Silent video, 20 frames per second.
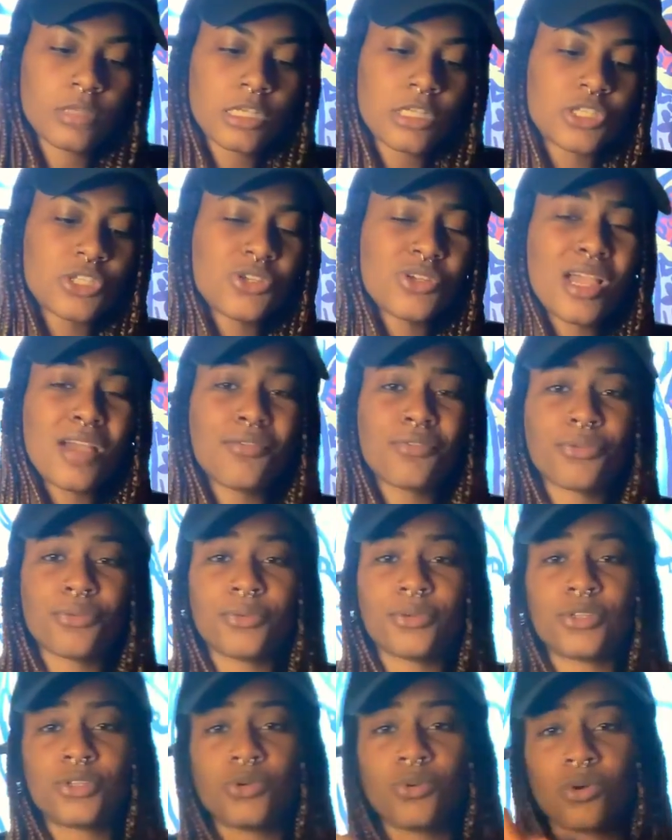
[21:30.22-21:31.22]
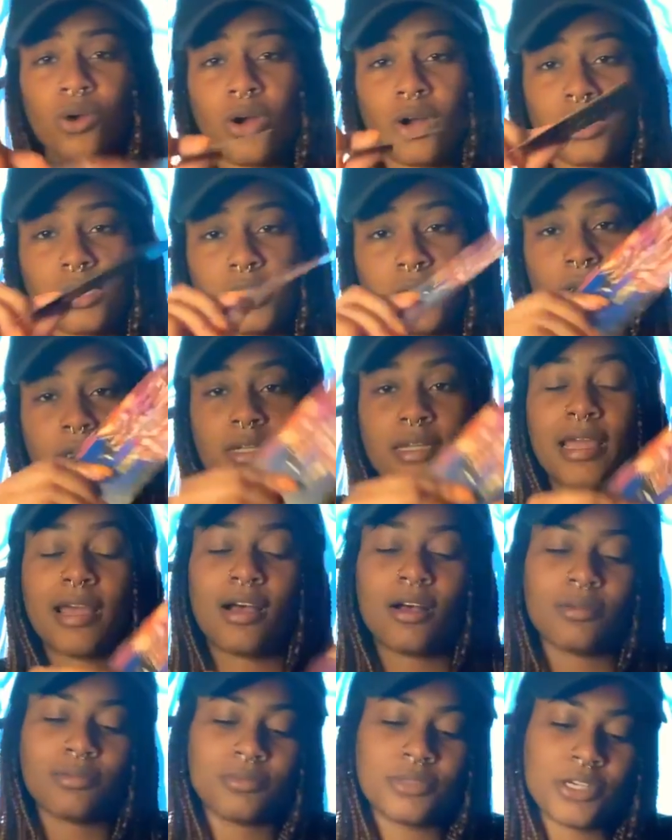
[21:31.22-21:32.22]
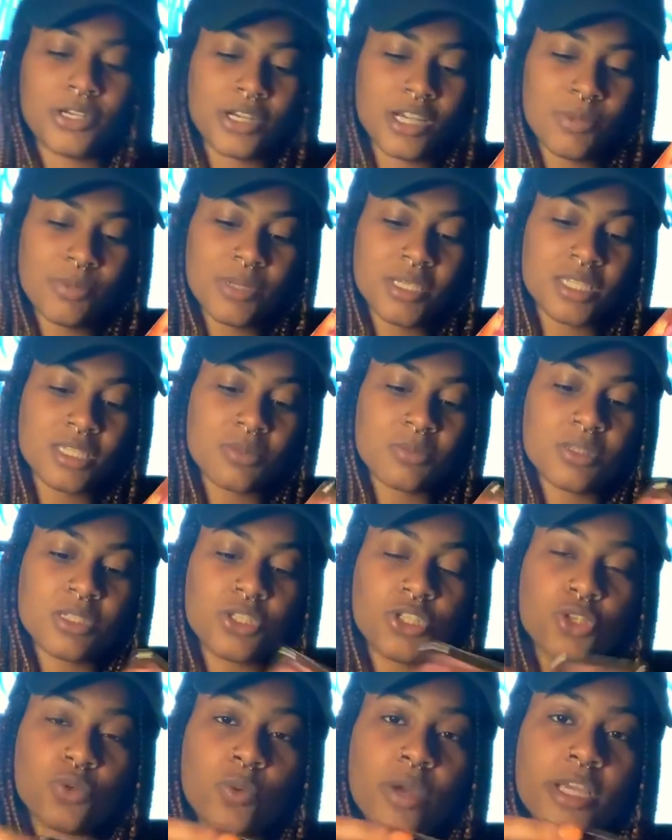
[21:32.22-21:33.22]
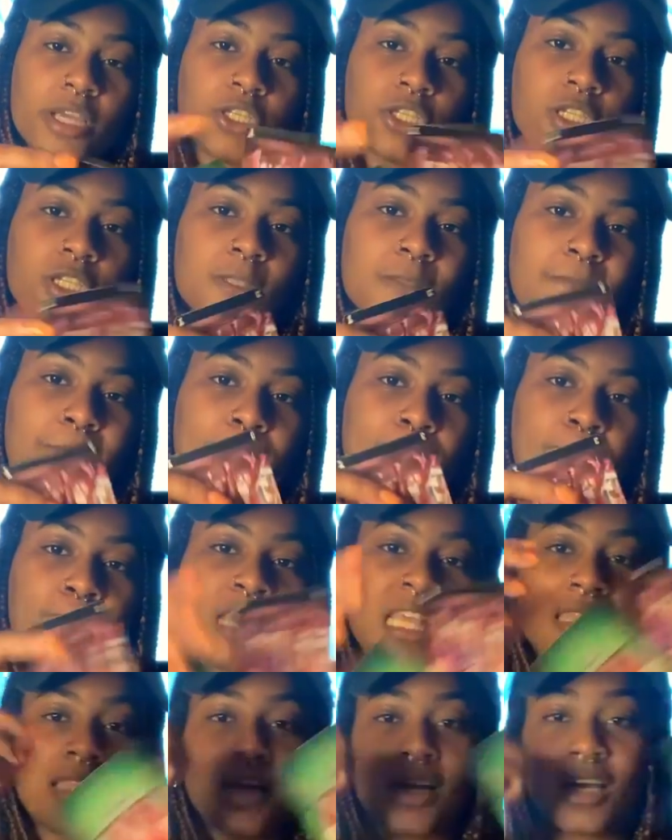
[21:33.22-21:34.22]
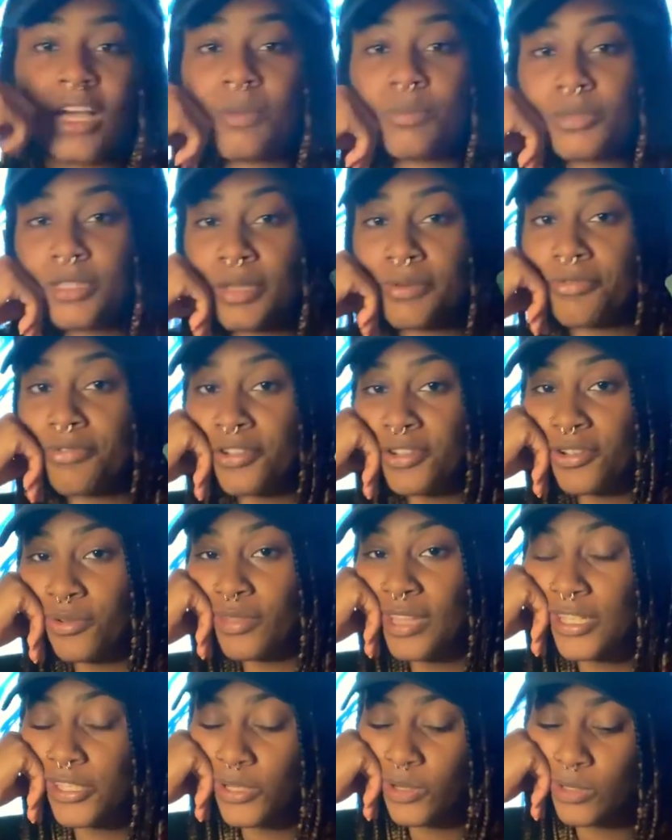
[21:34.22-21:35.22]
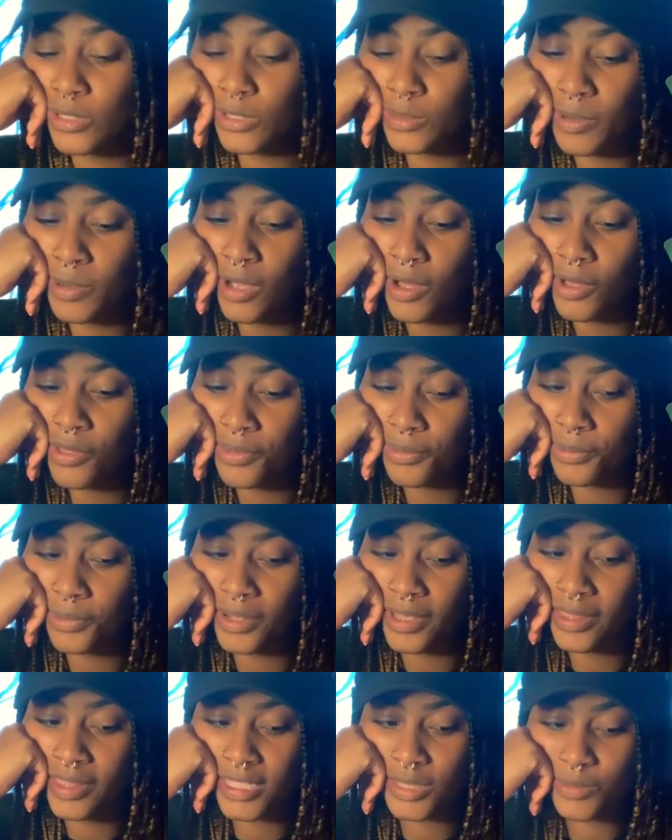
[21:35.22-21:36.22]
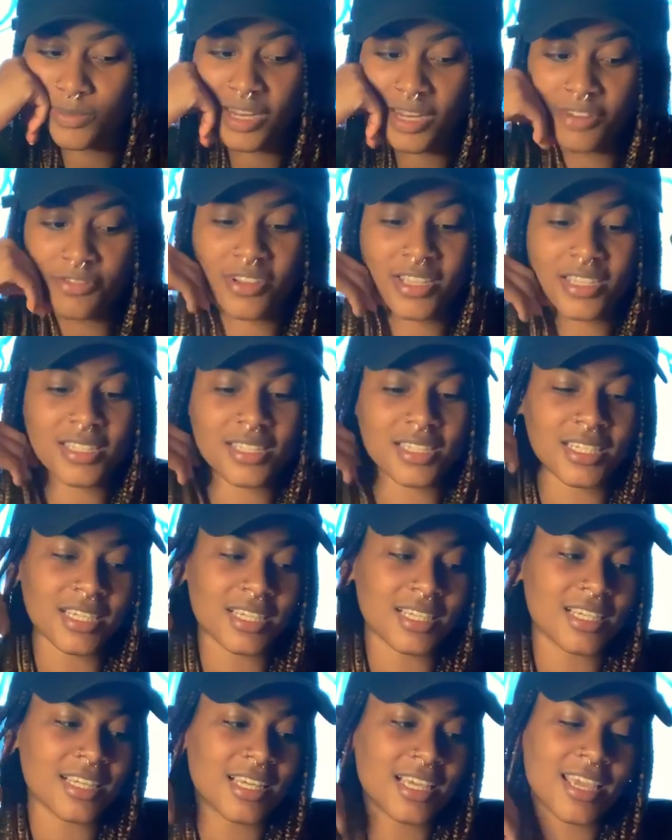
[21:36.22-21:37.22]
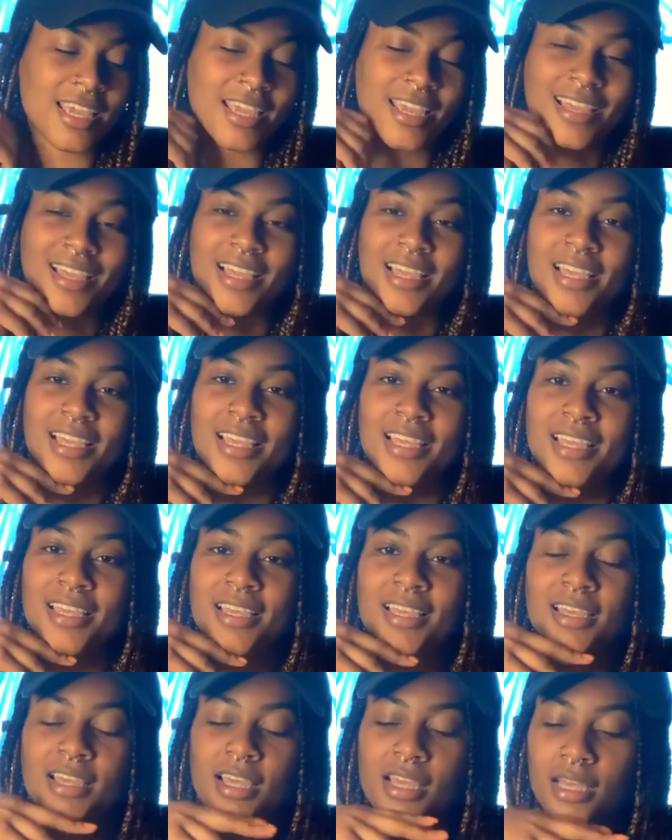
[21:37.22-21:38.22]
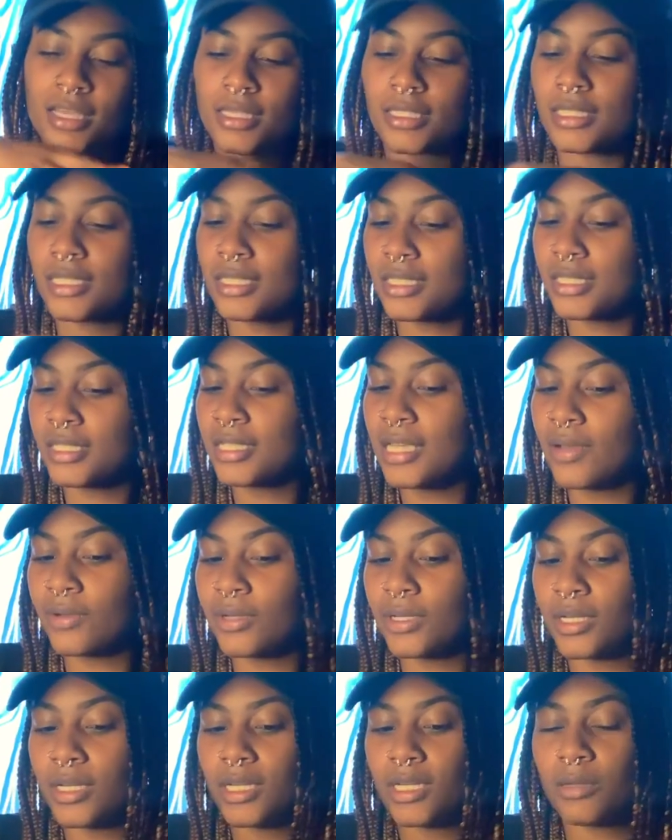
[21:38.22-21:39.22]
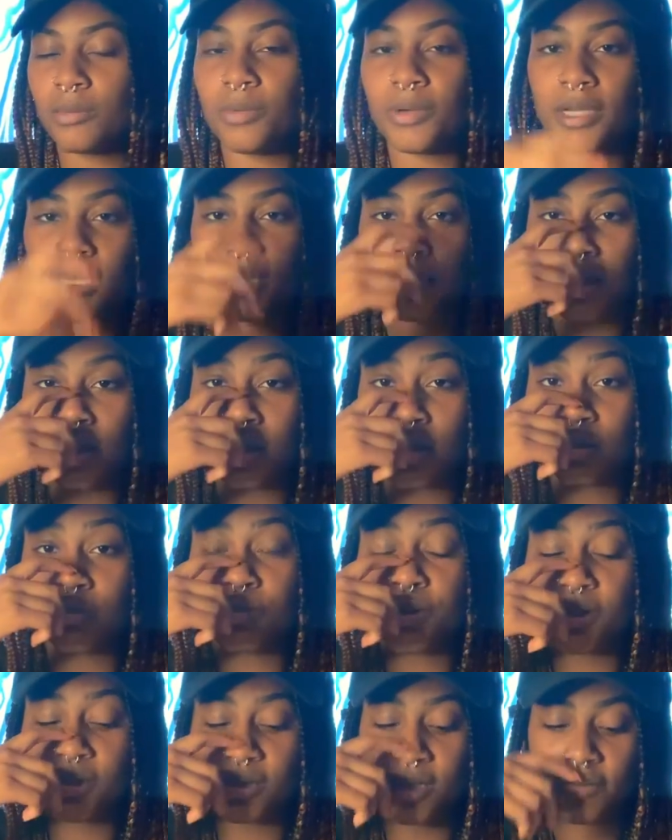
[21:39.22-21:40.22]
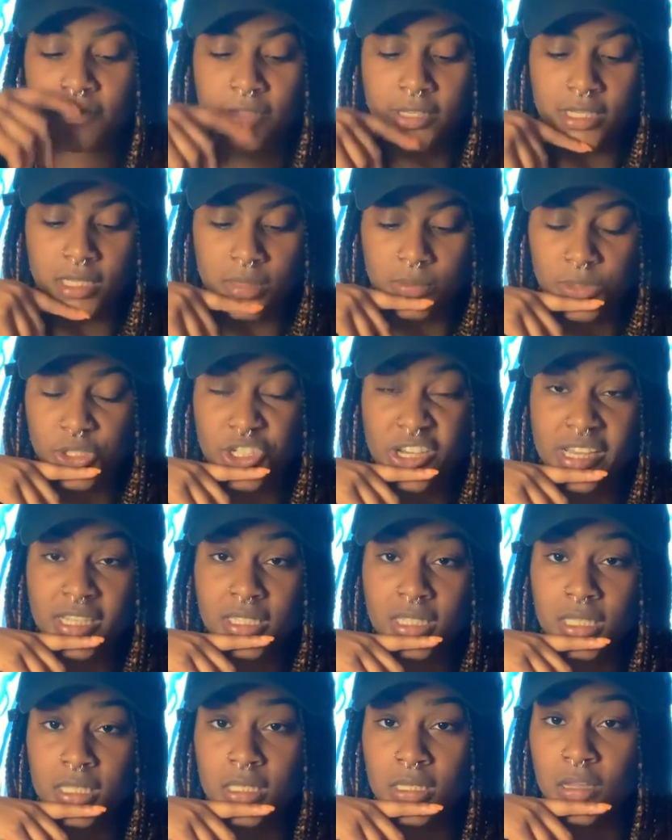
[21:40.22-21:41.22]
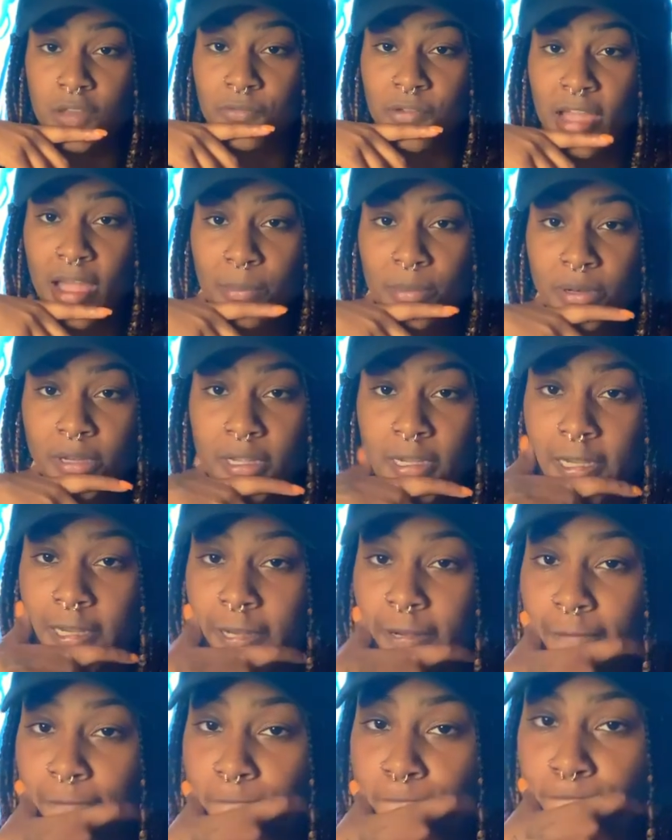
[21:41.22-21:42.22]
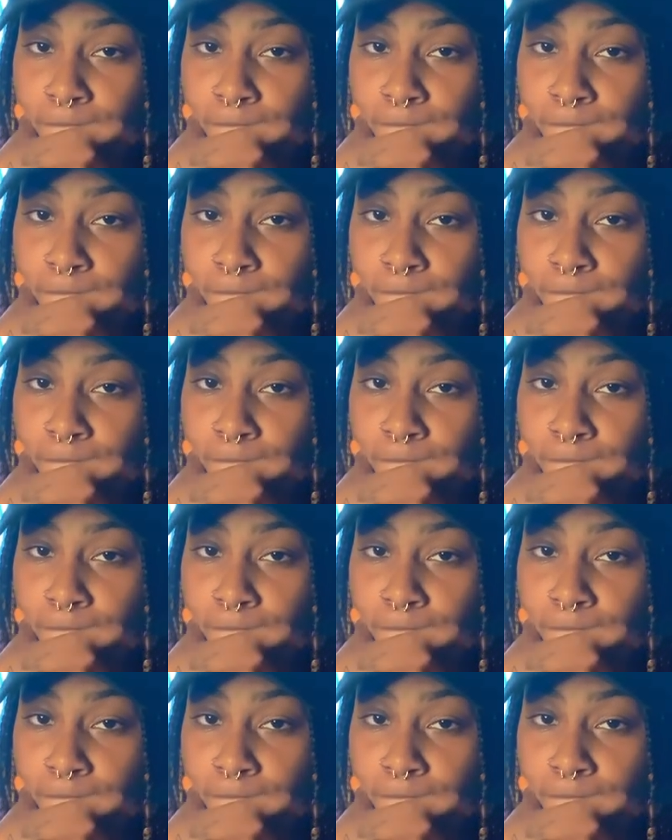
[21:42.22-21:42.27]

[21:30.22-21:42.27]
So you have 2 cards here. Now, there could be some situation that comes up for you that chose pile 3 that's manifesting. It doesn't sound good, but it could be definitely some shiesty stuff happening here.